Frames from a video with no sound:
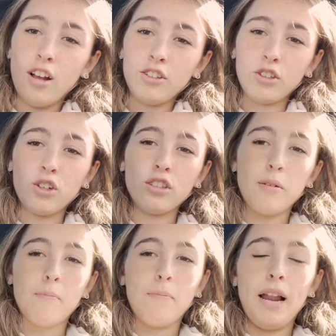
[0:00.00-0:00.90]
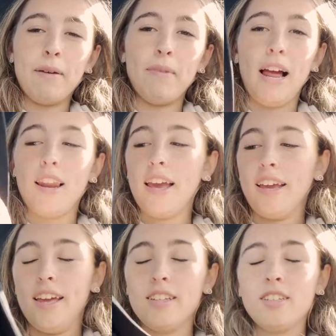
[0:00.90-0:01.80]
Just got some plain black
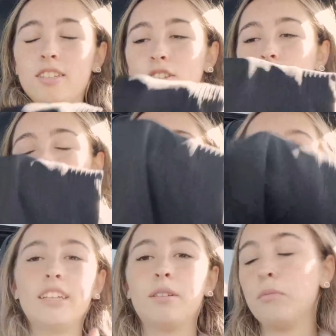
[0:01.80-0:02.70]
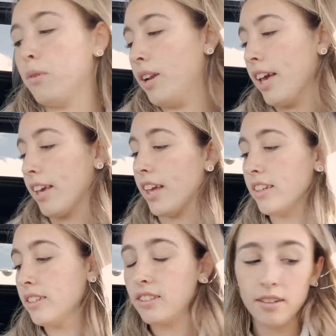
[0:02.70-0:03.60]
leggings. Just because I need some more leggings.